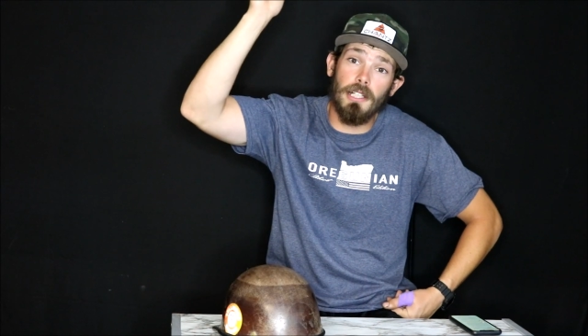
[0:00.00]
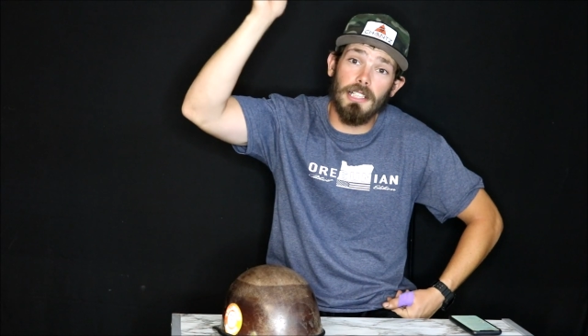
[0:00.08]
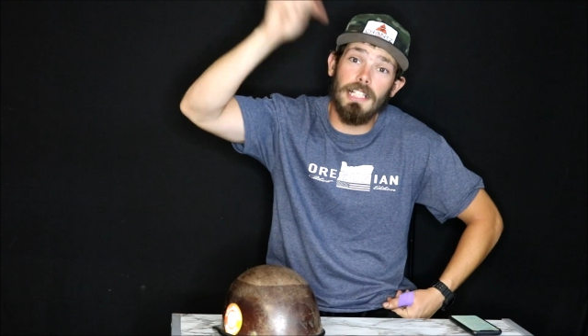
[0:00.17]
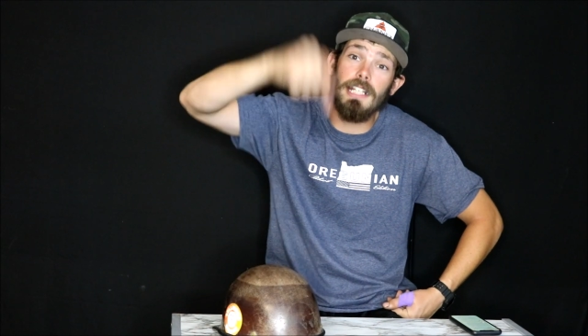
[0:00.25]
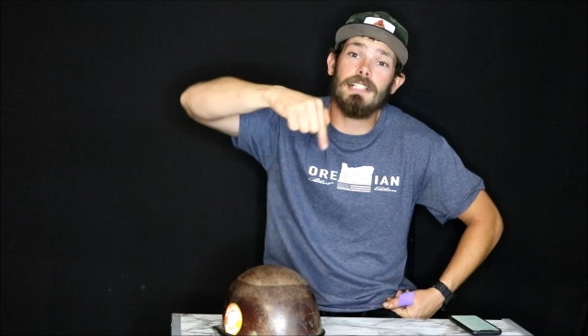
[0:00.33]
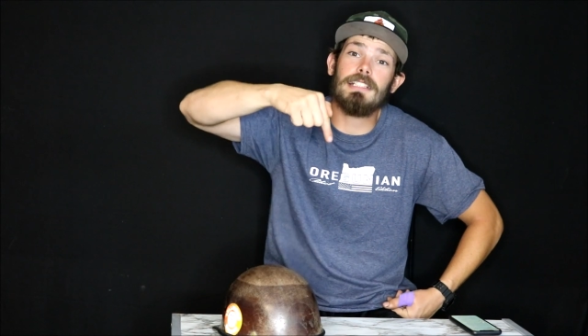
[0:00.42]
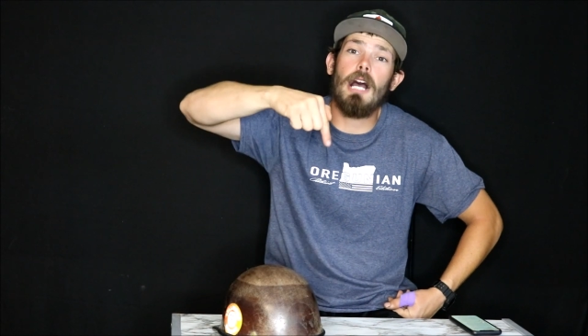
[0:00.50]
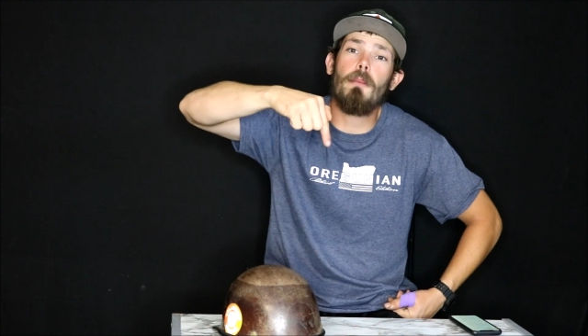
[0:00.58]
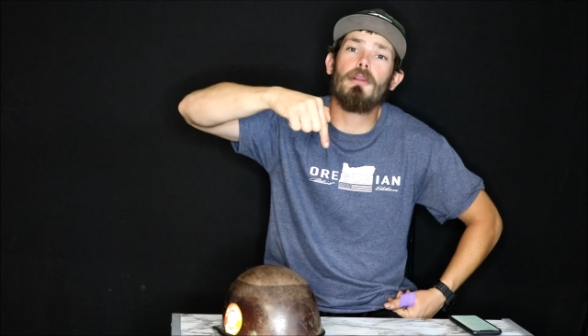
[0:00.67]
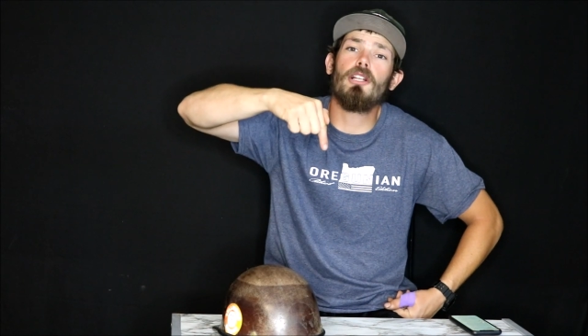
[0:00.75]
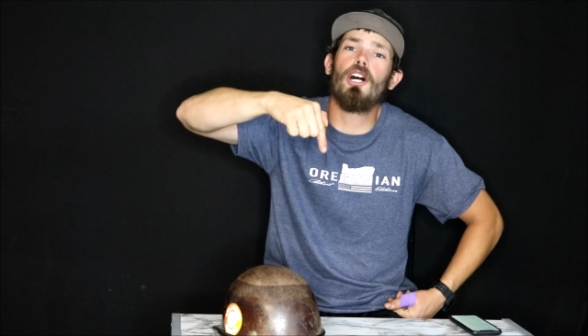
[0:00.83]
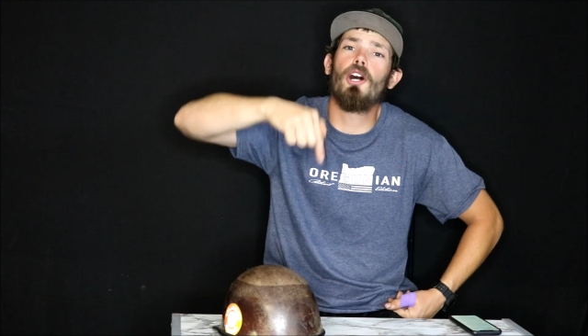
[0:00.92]
a link
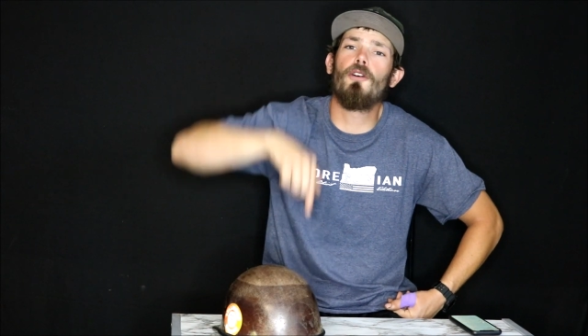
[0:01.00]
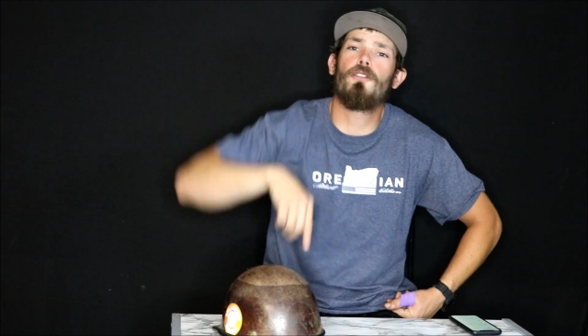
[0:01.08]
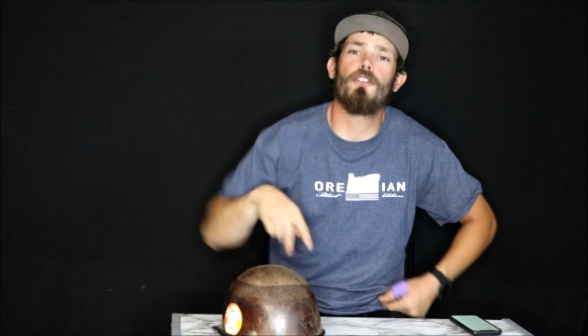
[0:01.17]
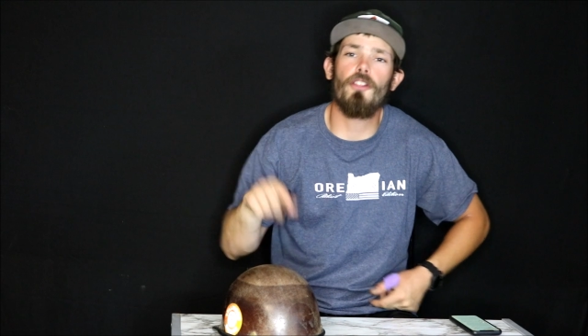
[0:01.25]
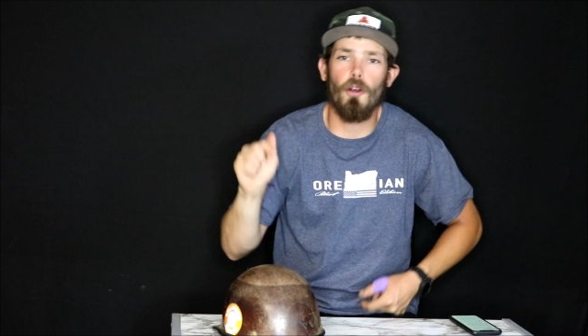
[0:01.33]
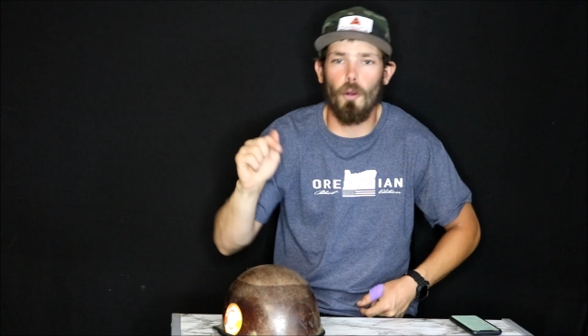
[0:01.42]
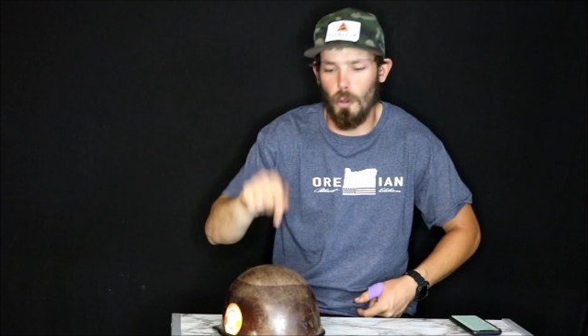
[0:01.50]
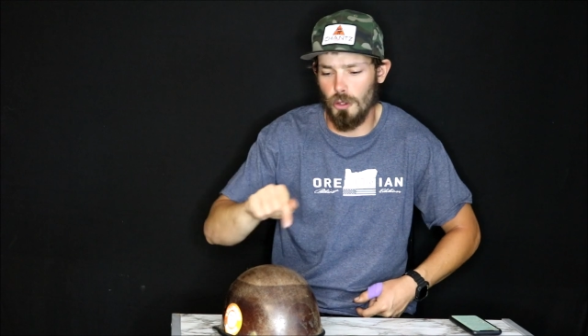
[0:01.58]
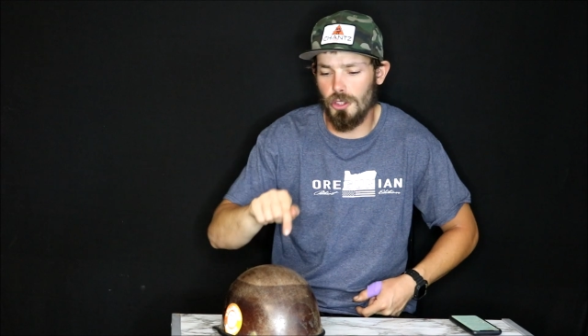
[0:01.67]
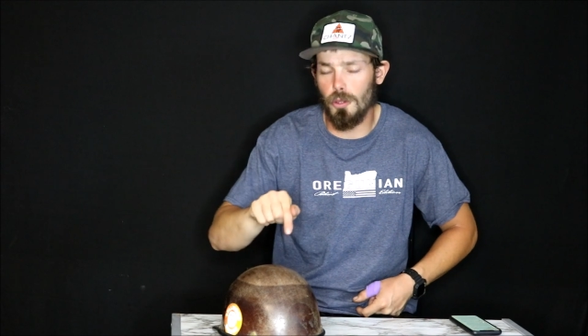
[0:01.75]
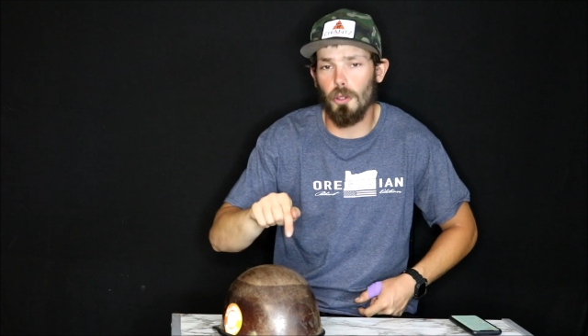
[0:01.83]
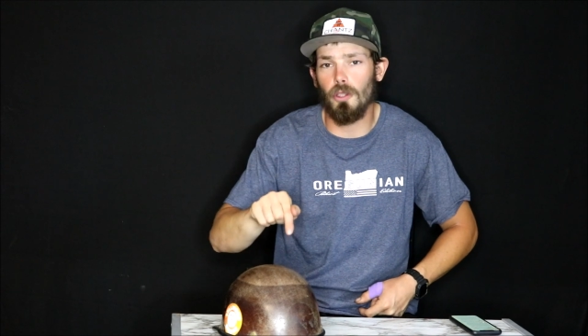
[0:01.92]
down below for the
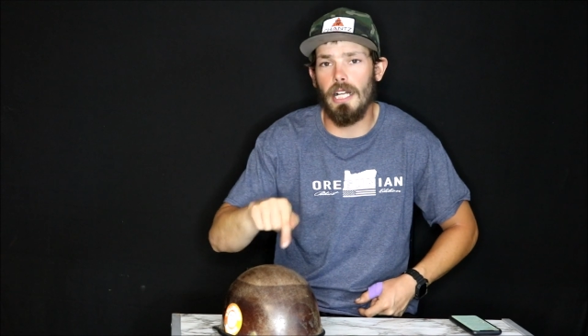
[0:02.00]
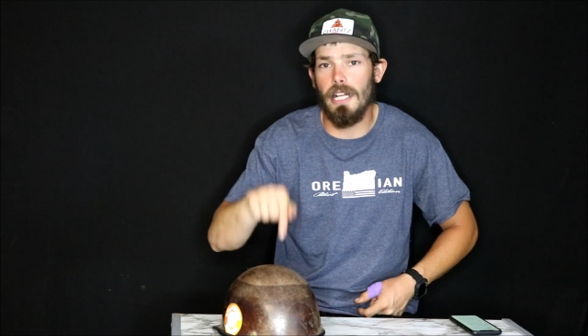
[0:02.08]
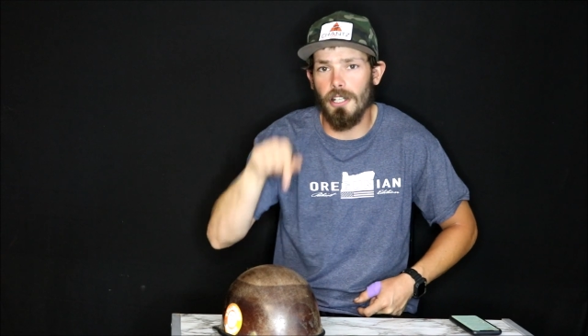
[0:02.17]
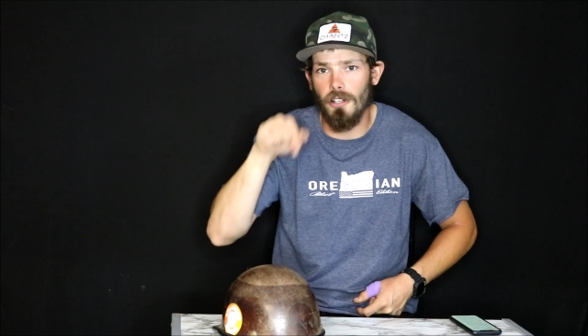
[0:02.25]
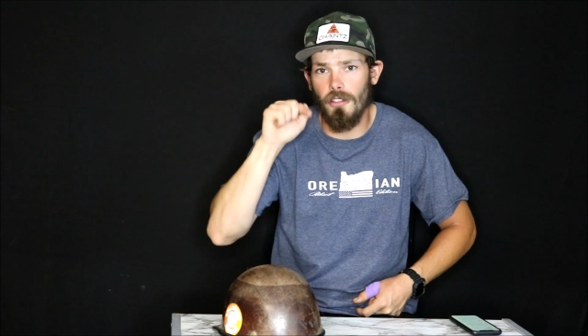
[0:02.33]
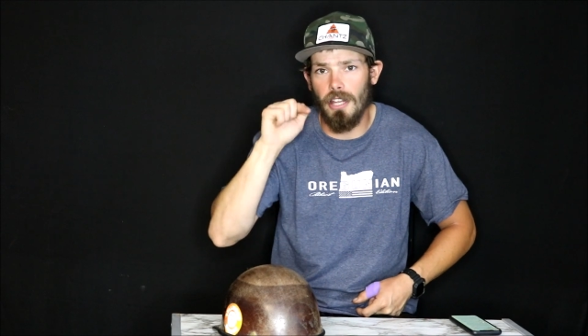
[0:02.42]
old school liner